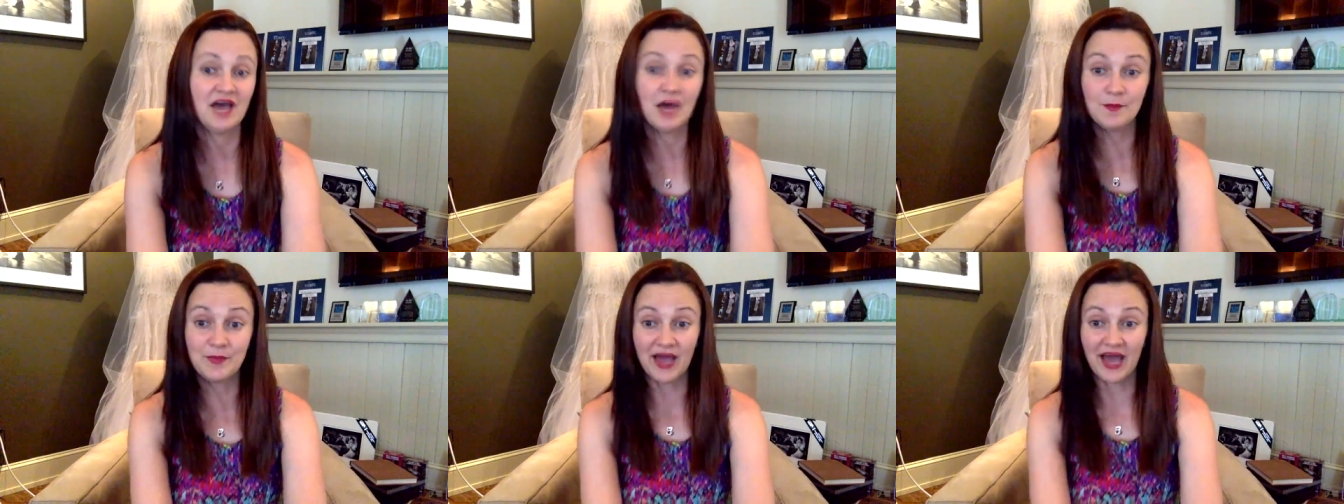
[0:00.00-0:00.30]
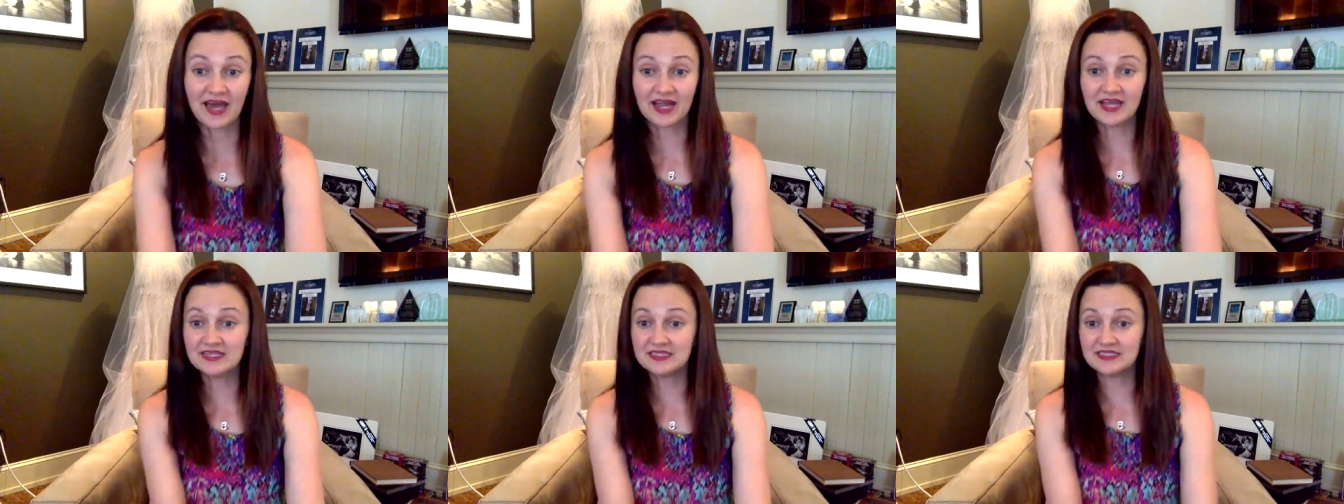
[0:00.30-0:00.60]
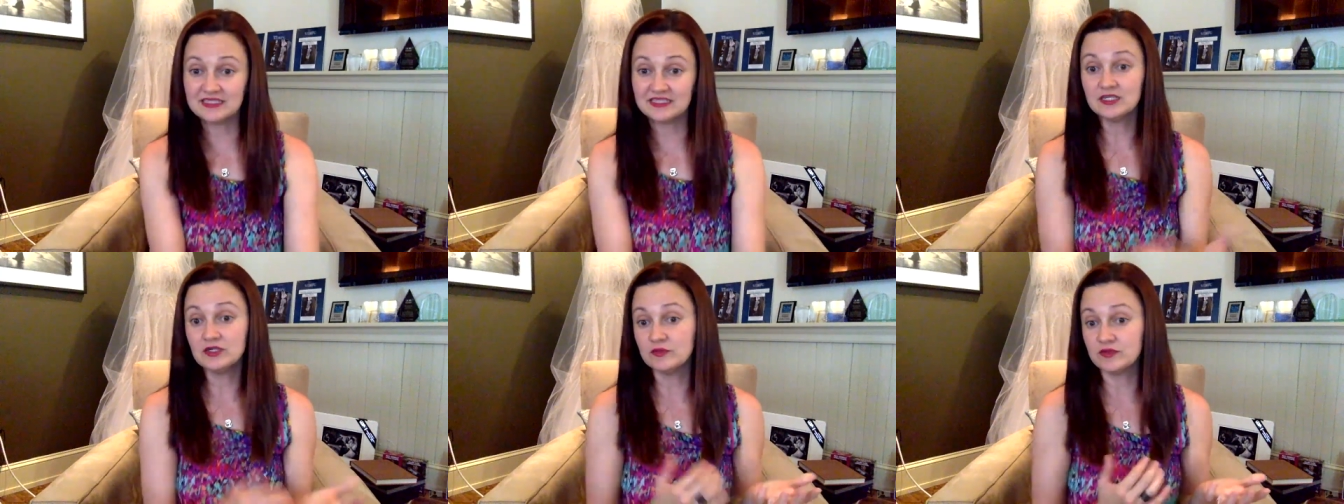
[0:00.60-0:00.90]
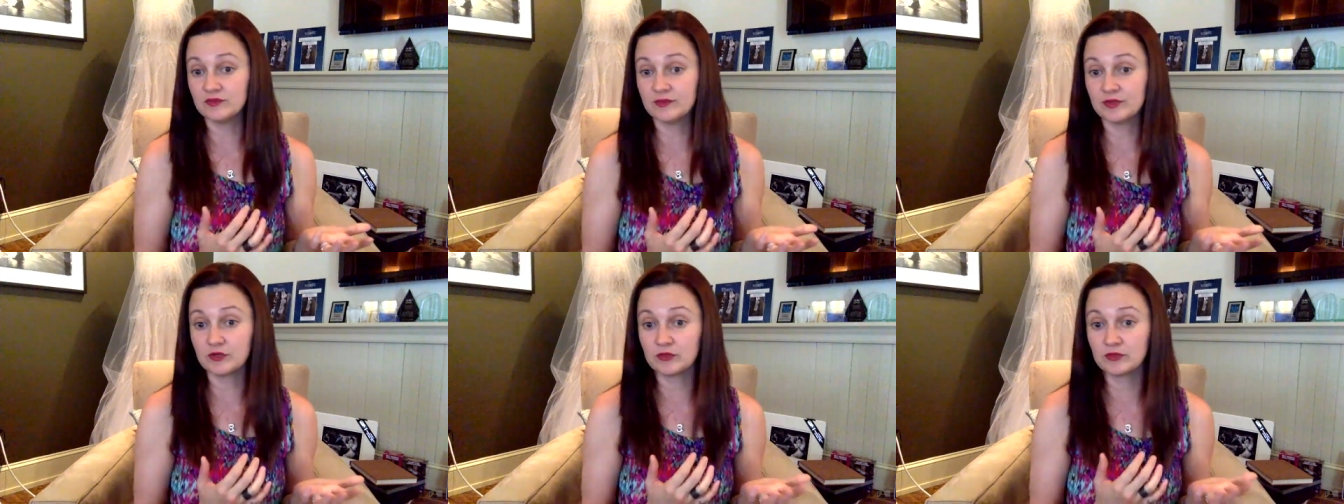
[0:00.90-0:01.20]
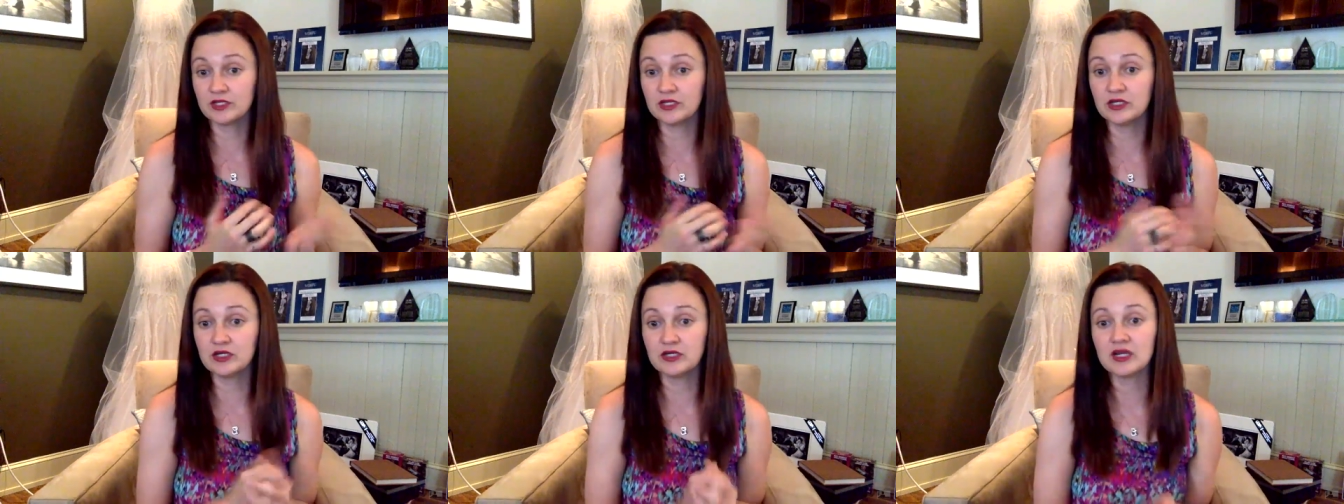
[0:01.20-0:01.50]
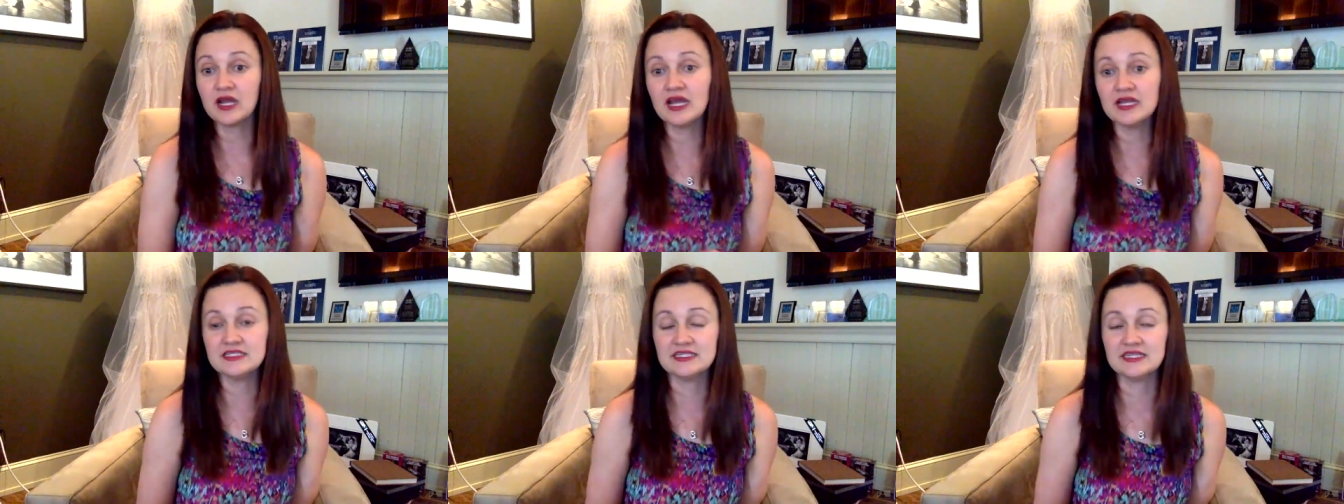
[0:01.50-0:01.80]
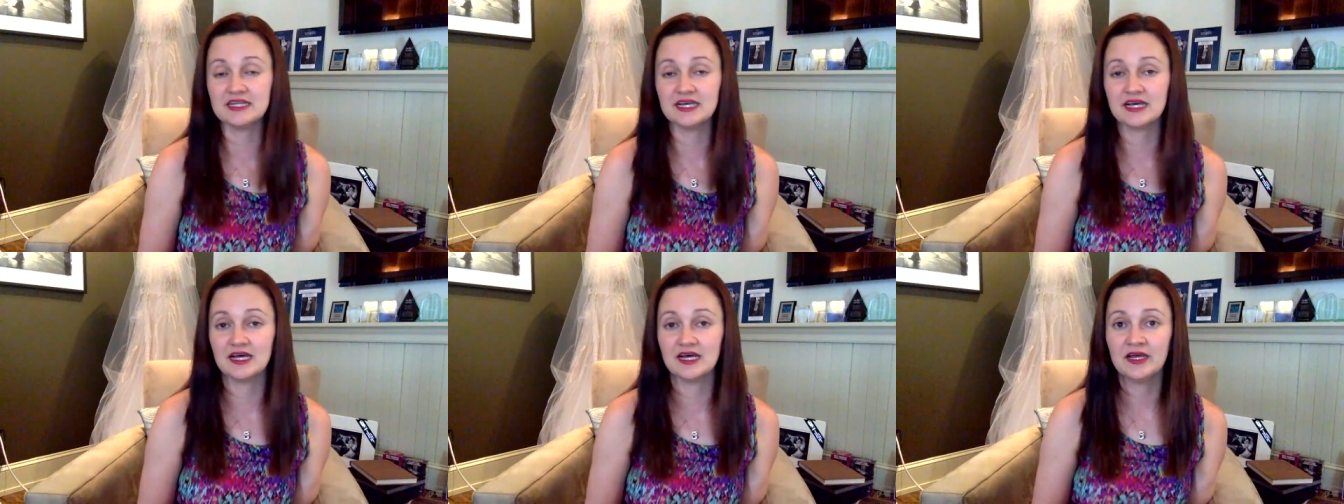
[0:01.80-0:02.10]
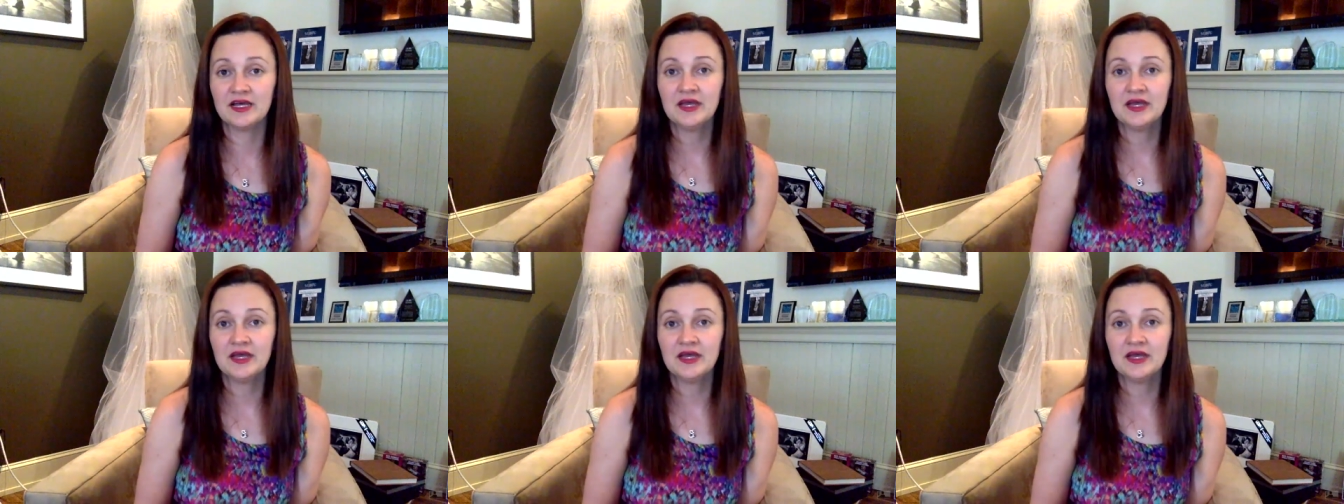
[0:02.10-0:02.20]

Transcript: a bad idea. It would have been a really good idea.